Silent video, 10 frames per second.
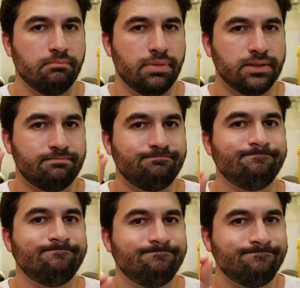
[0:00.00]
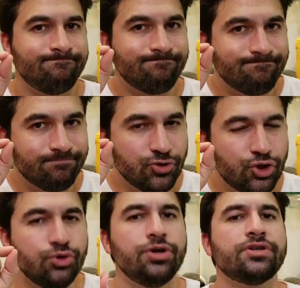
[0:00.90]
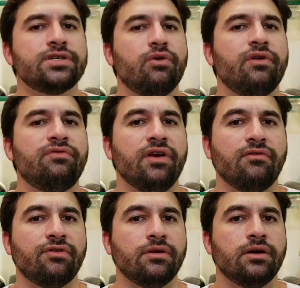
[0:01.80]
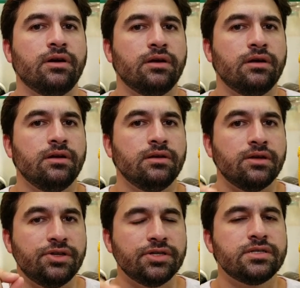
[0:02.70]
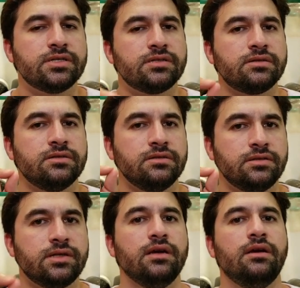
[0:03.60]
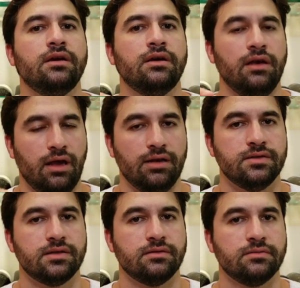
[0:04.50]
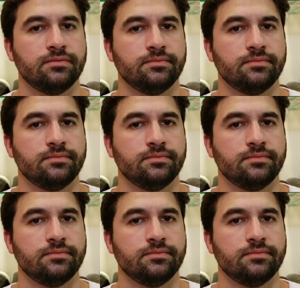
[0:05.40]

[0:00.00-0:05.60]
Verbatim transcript: but do yourself a favor just take a listen